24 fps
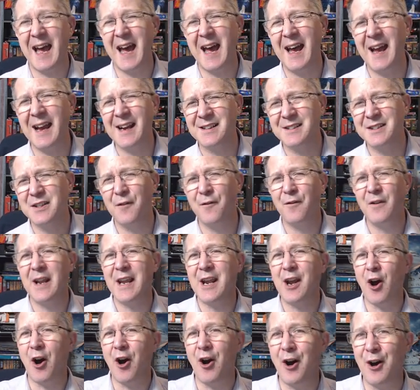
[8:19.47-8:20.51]
actively
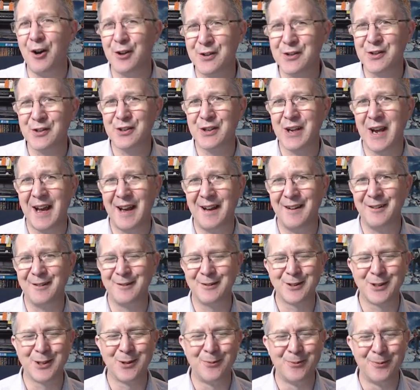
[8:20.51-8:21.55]
hostile
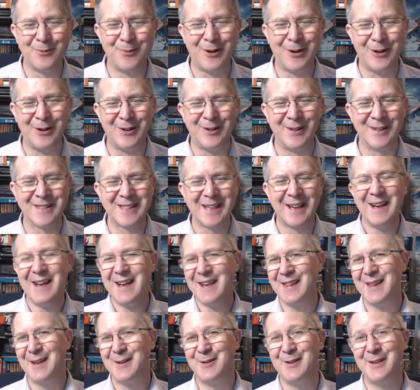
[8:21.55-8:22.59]
towards
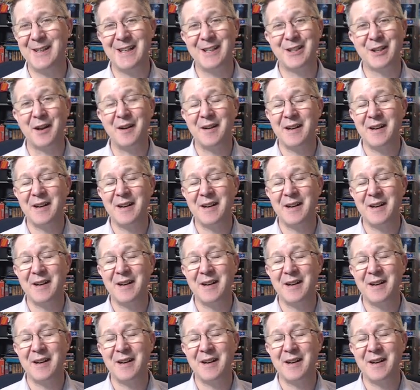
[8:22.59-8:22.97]
the tradition.